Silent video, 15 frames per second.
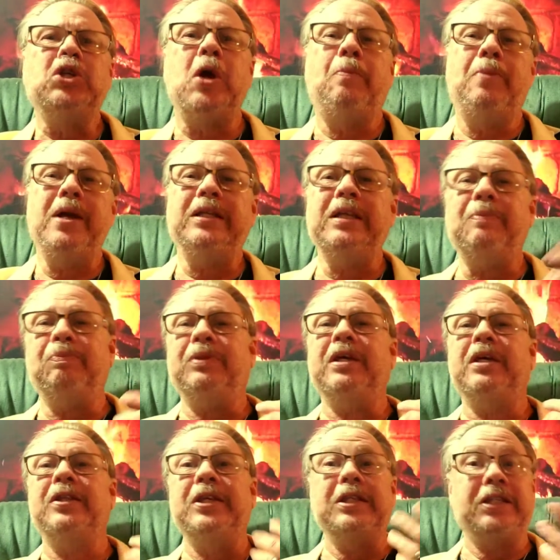So I picked up
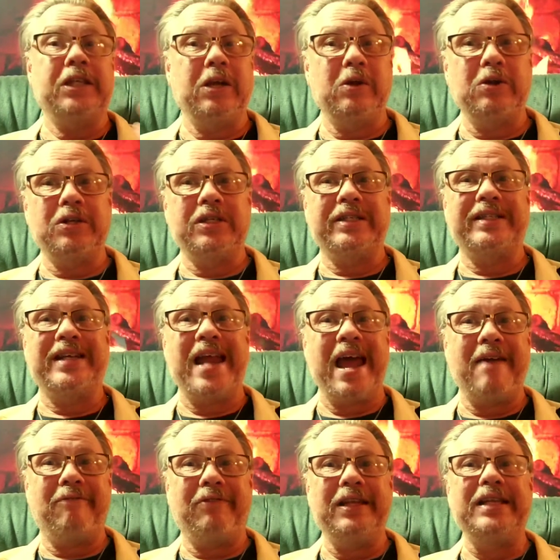this year's
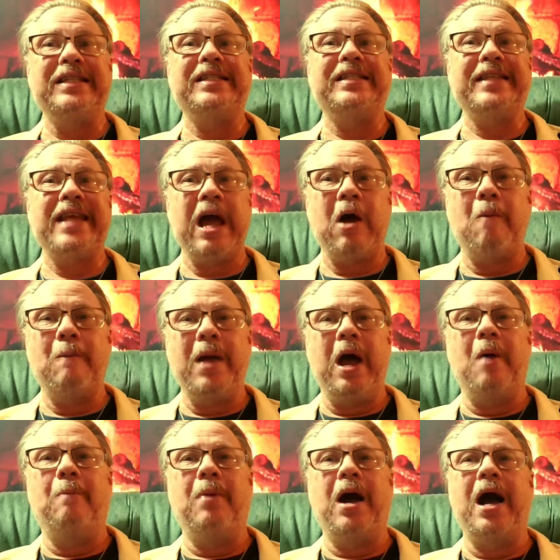Schlafly Stout
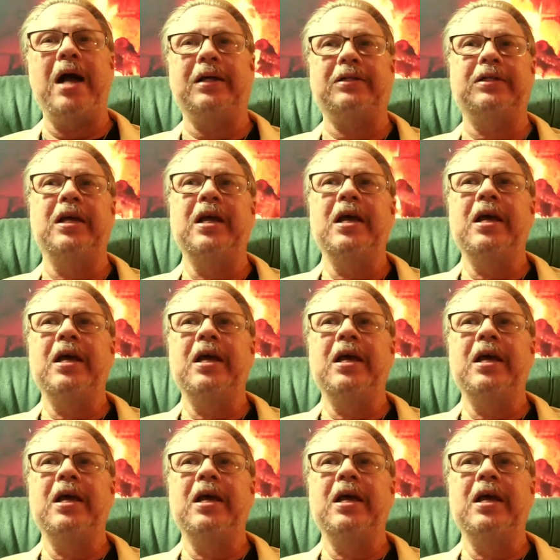Bout box.